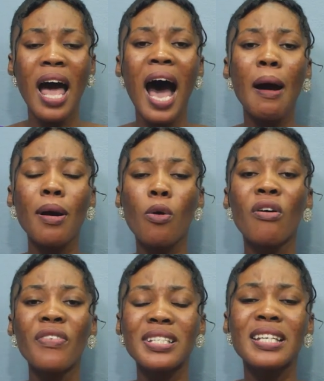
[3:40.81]
ama
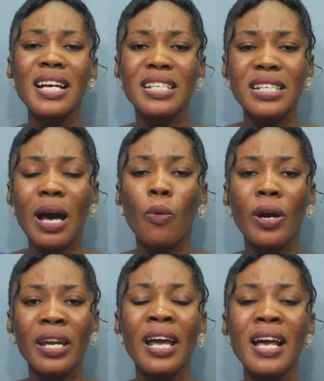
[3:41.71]
conversation a
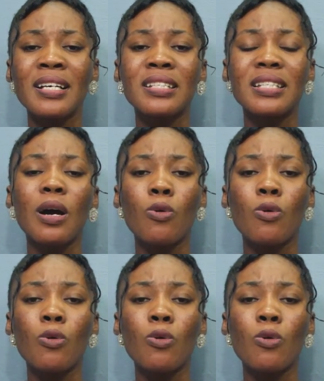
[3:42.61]
woni eye sister